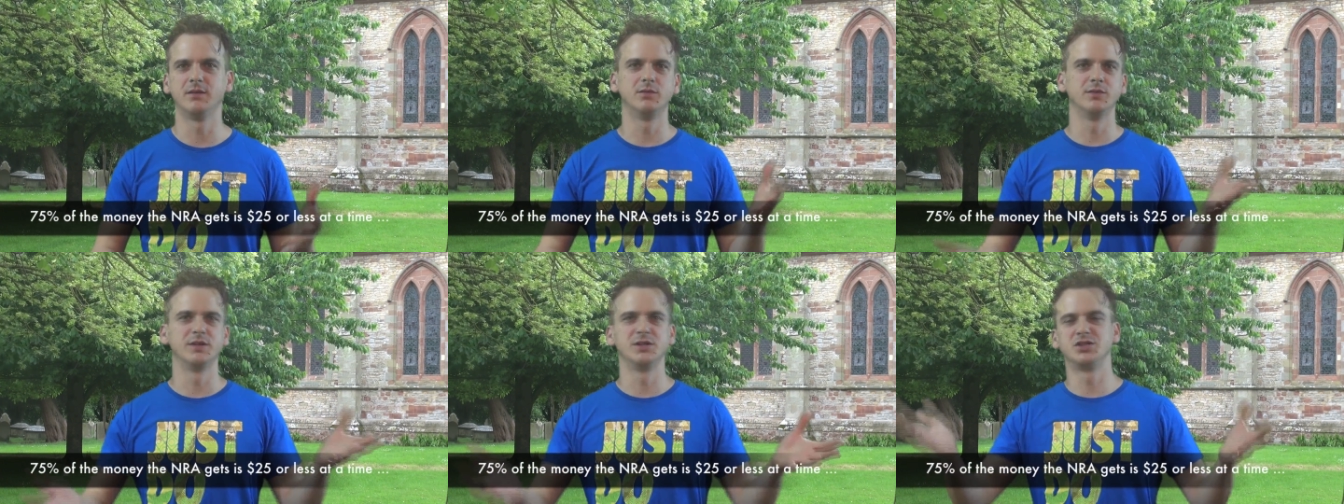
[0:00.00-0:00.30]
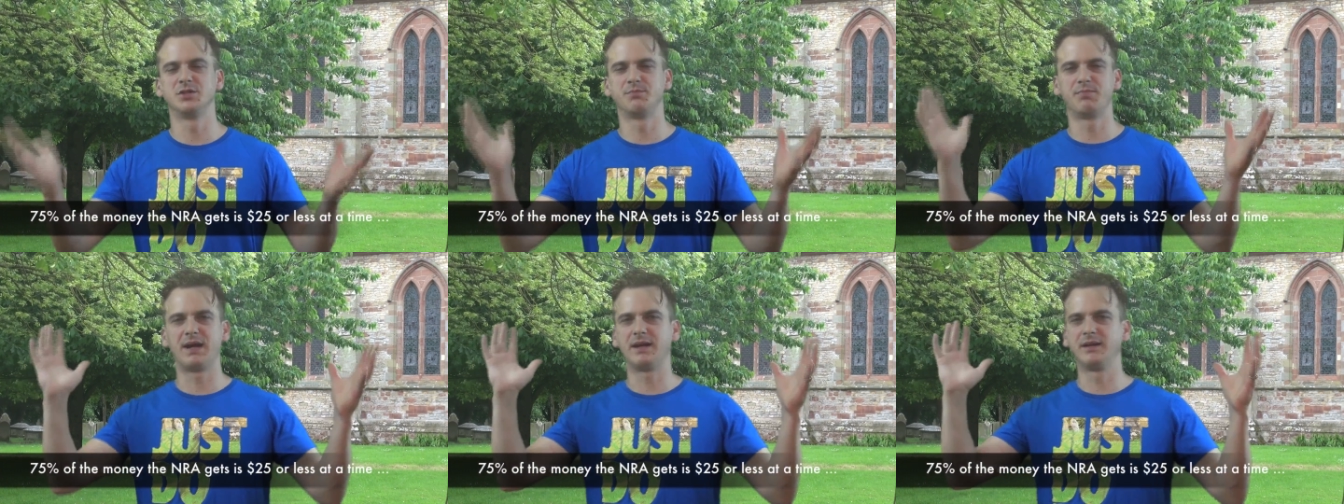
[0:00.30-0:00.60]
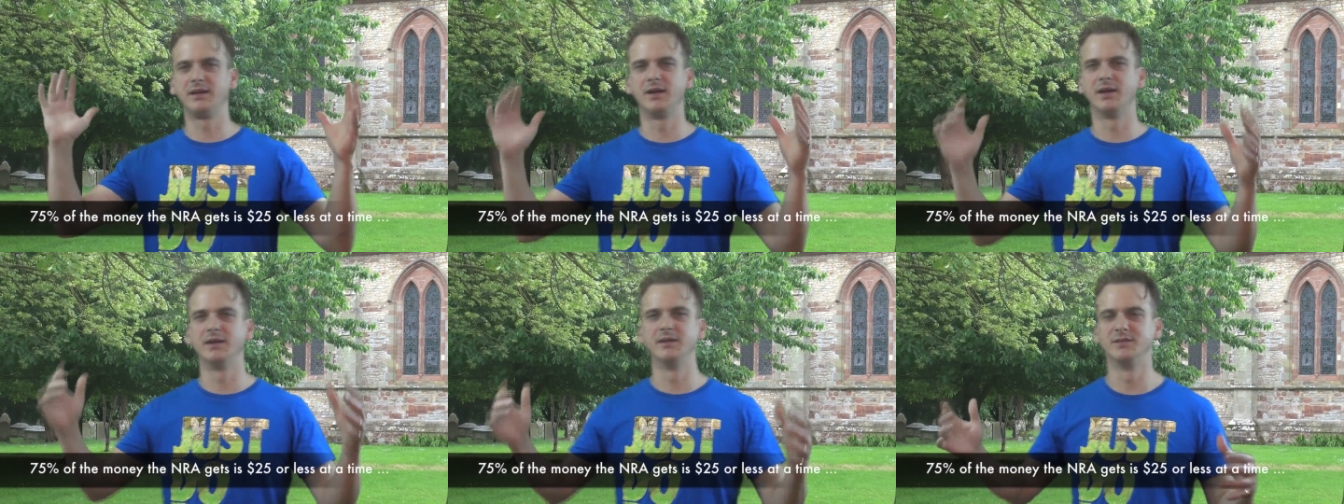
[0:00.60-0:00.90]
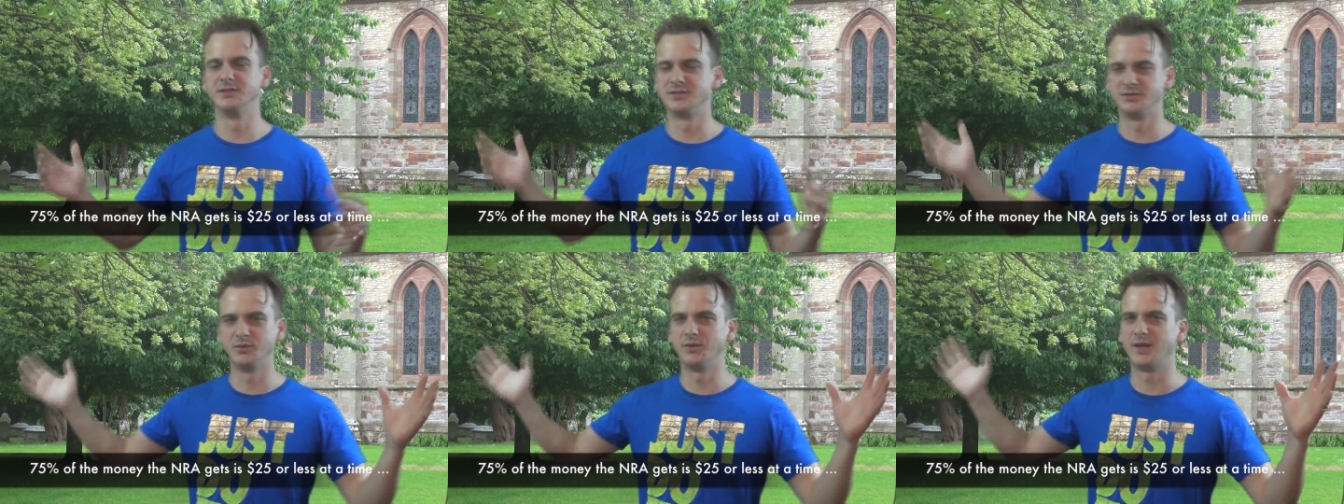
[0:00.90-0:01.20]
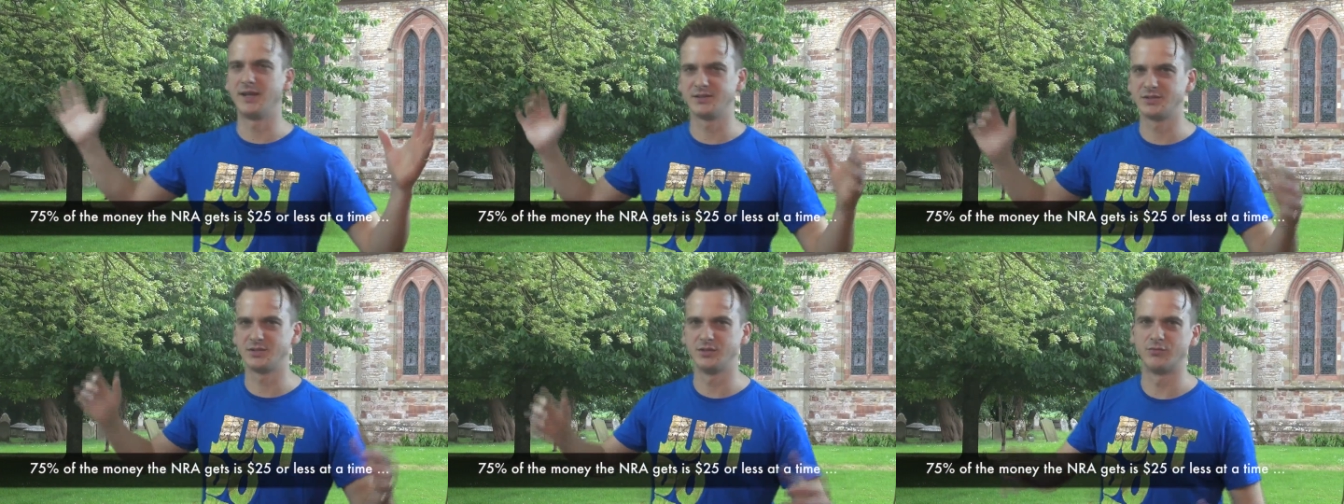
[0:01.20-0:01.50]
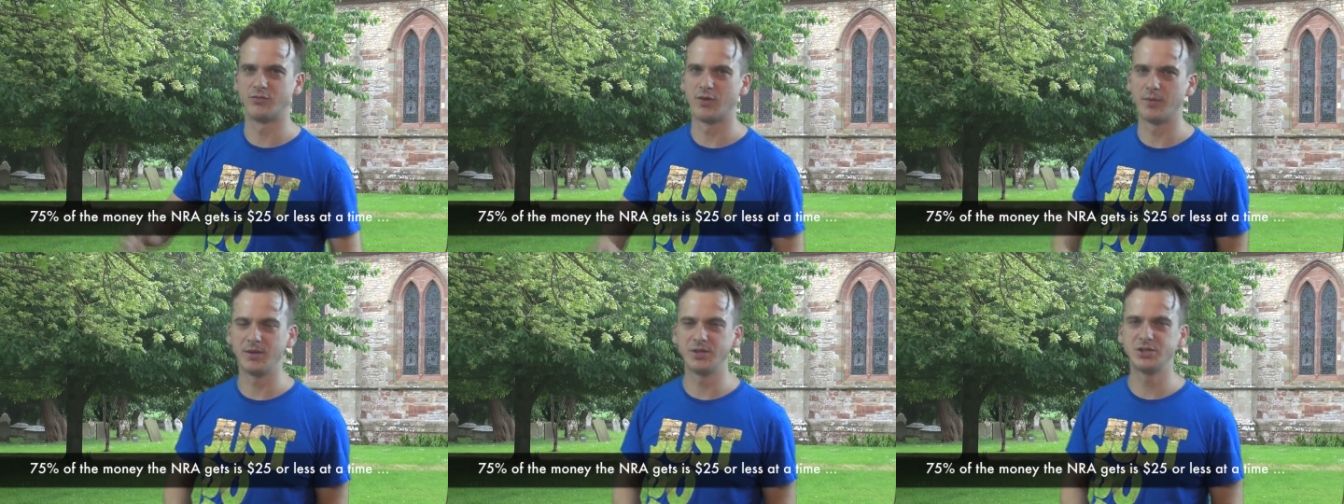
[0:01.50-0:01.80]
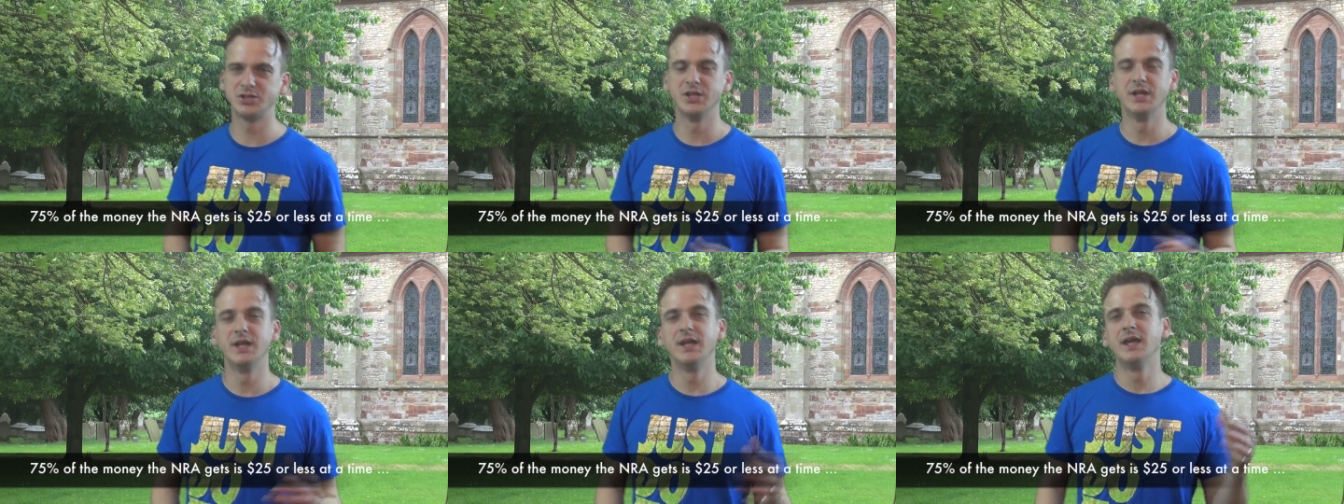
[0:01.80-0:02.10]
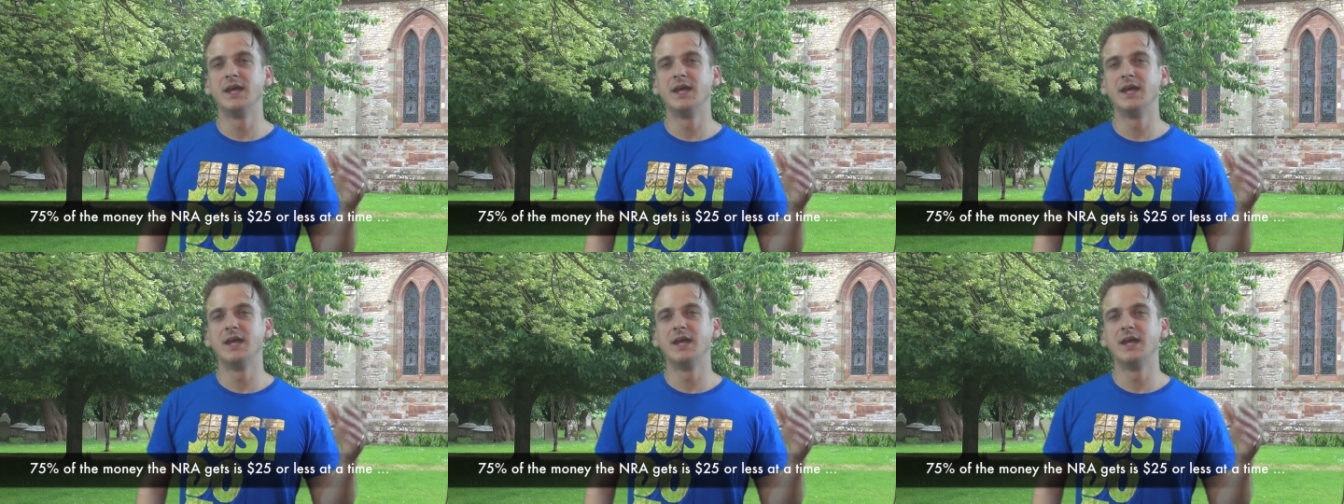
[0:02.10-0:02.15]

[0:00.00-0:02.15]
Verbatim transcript: oh, they should ban guns and all that sort of rubbish.